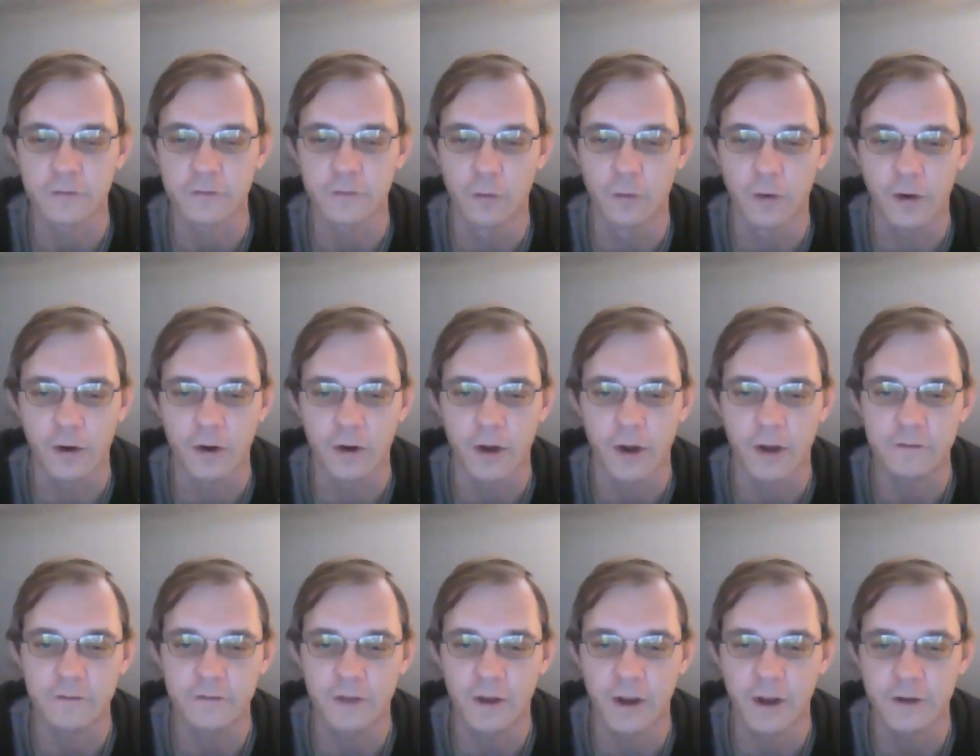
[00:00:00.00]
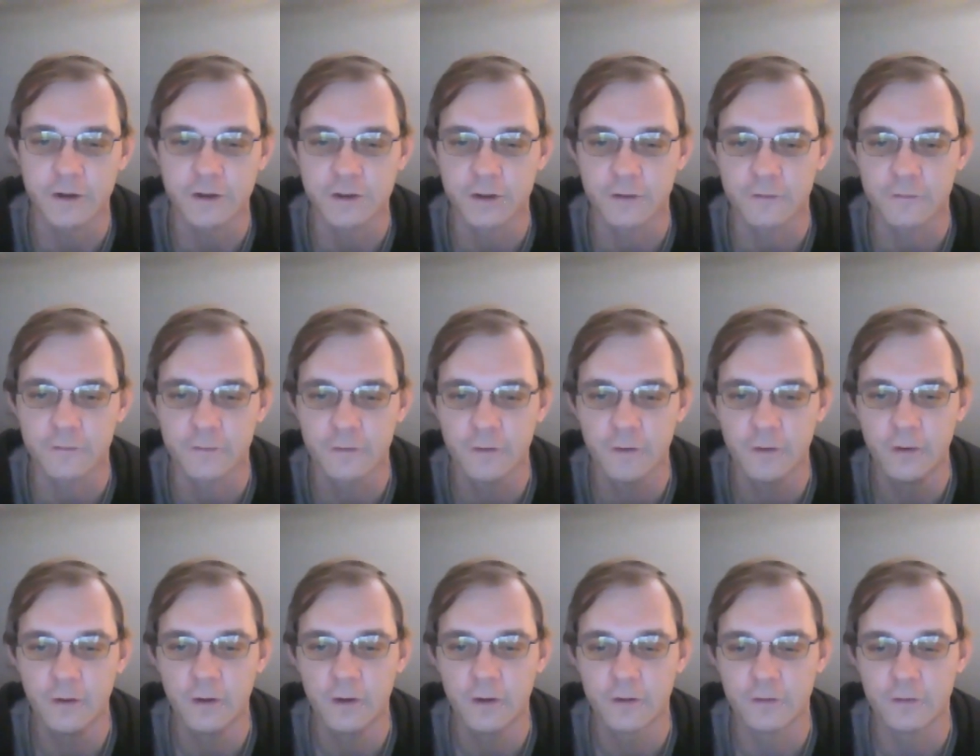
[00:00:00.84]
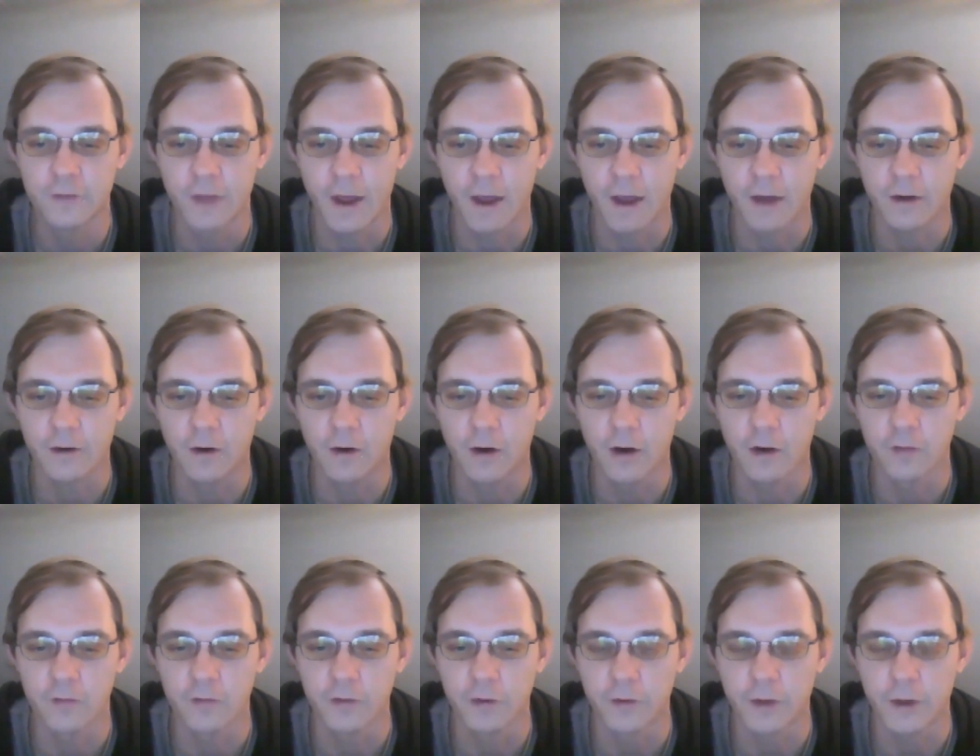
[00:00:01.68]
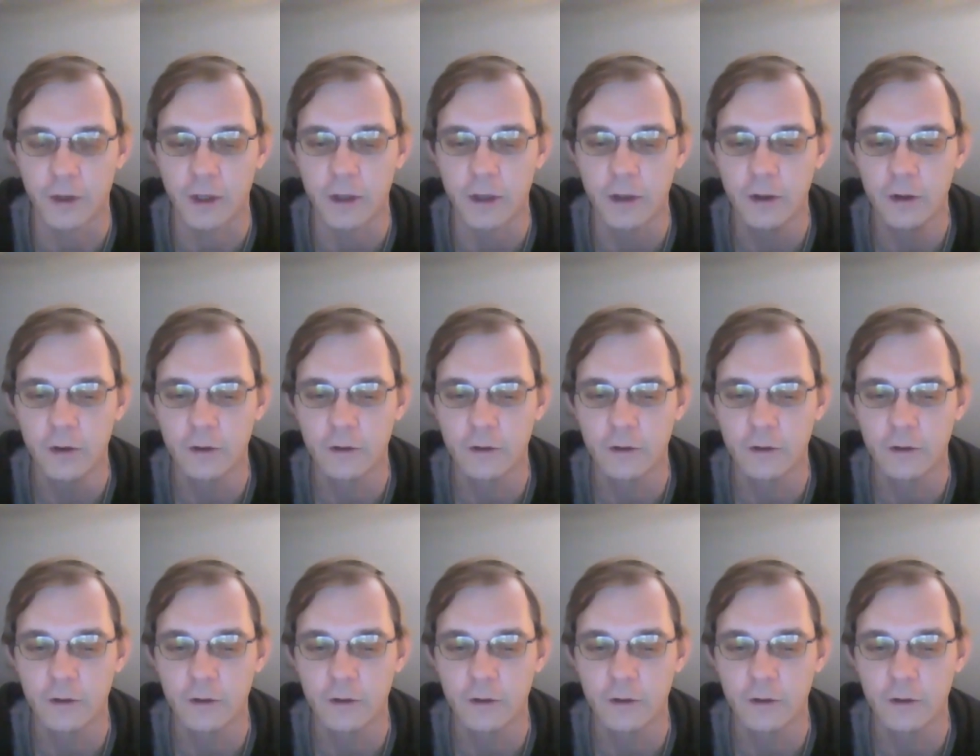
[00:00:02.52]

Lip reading: to organizations that aren't really